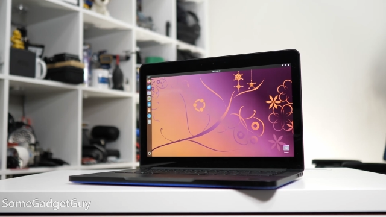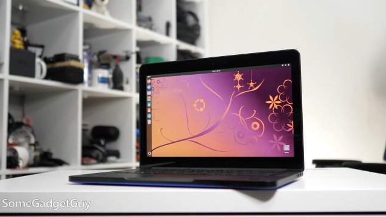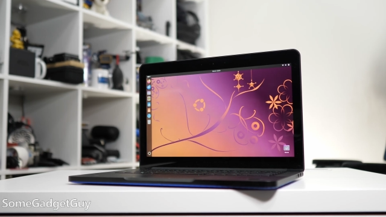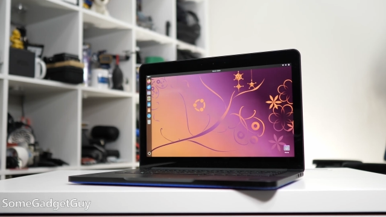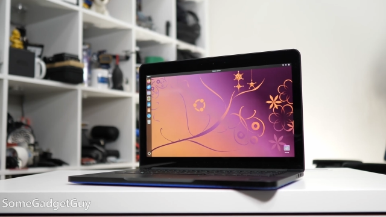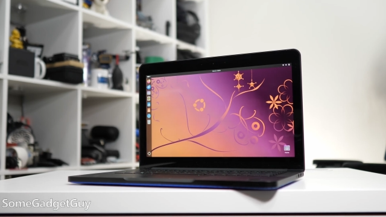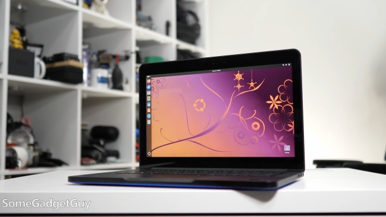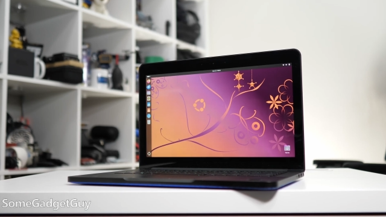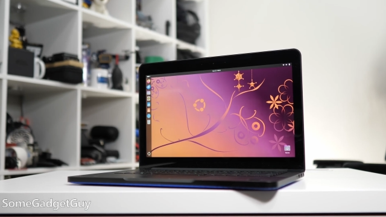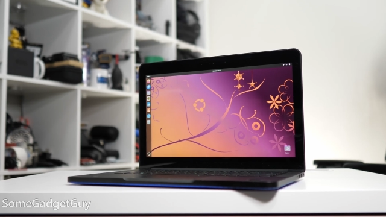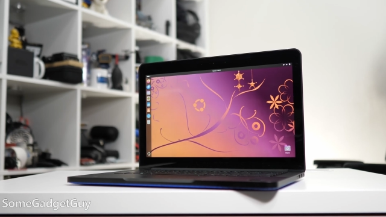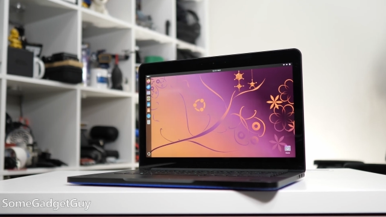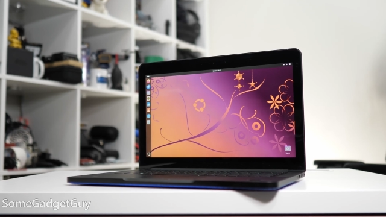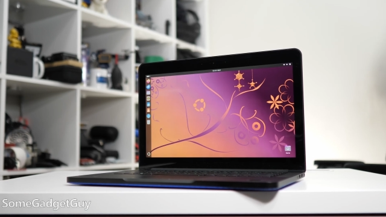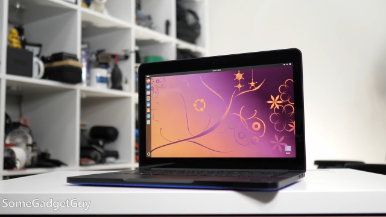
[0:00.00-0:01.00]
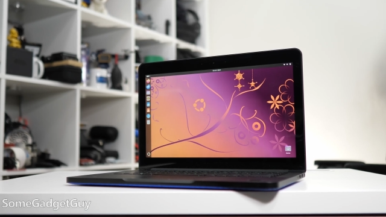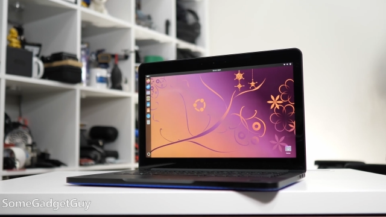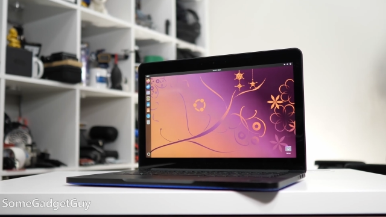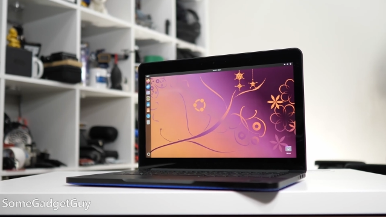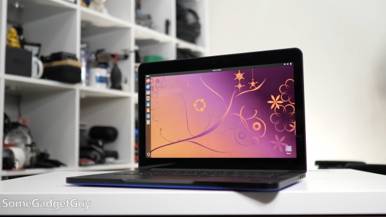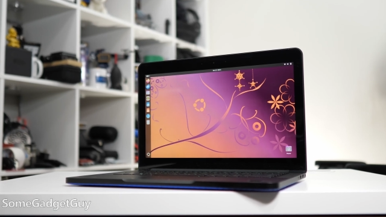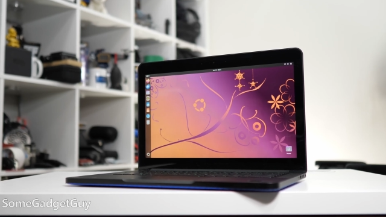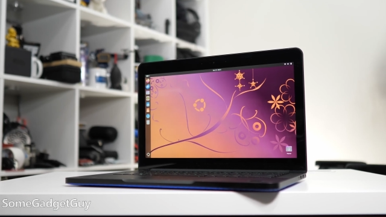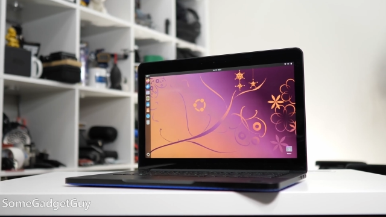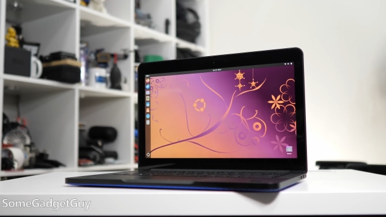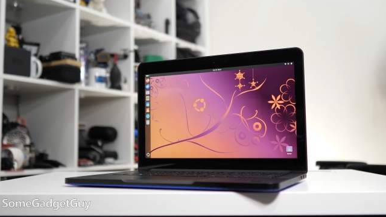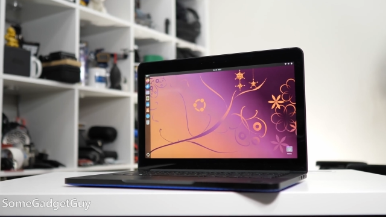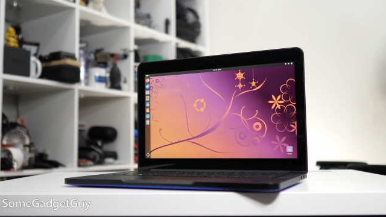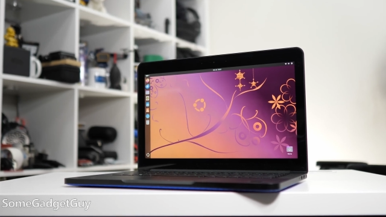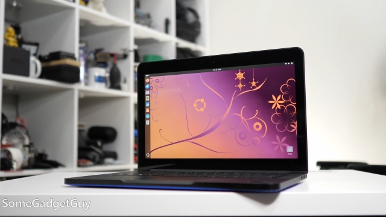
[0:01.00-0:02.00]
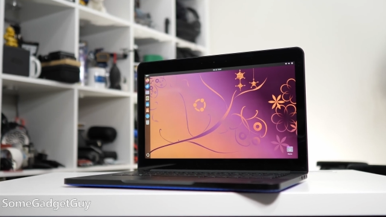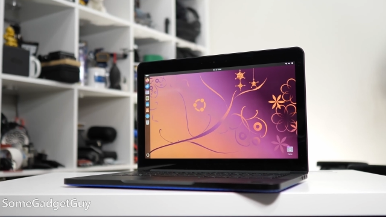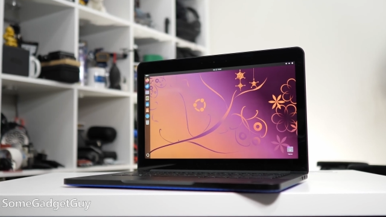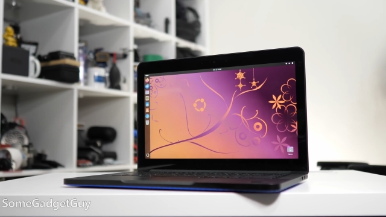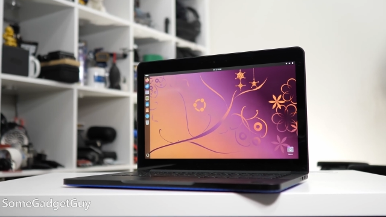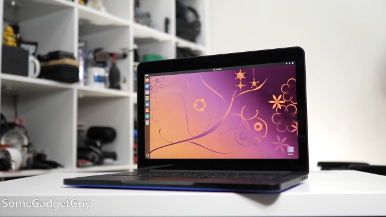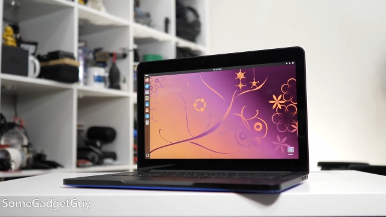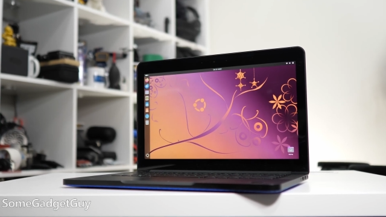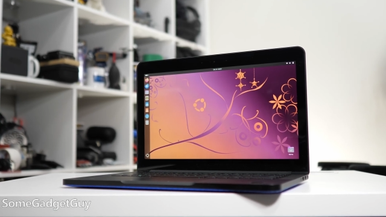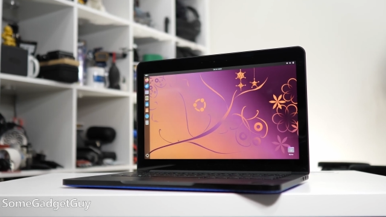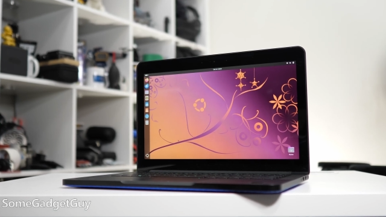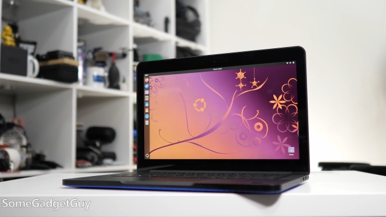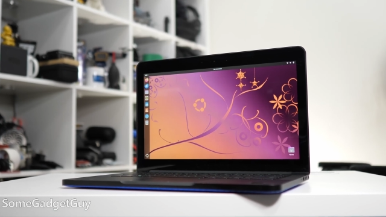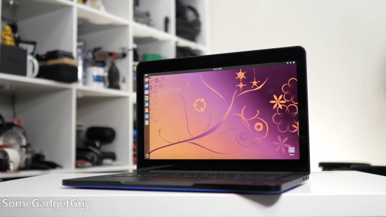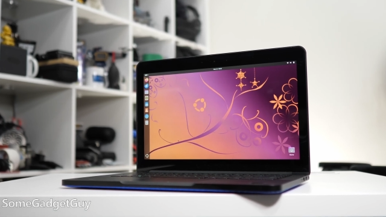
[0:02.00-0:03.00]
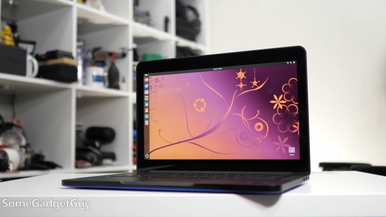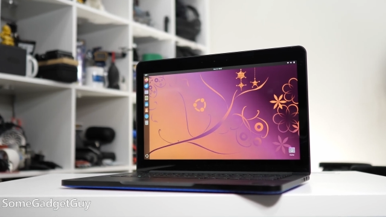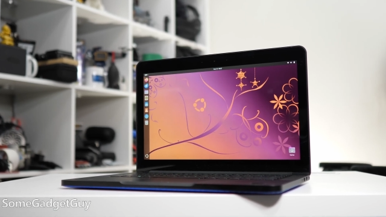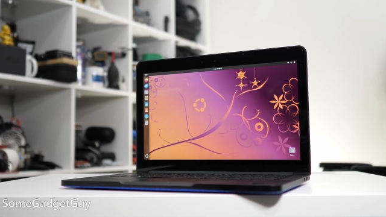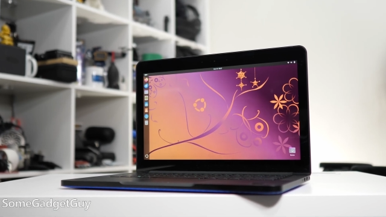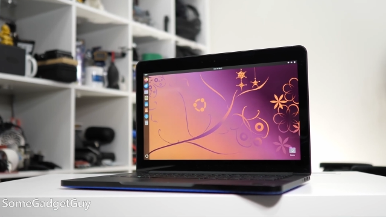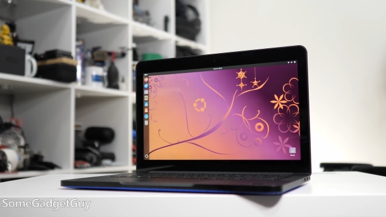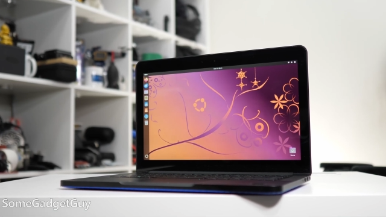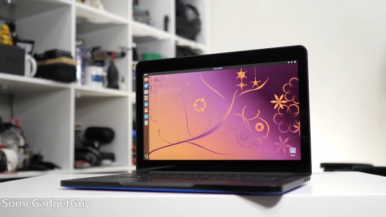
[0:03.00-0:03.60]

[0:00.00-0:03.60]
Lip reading: Nobody's mouth can be seen.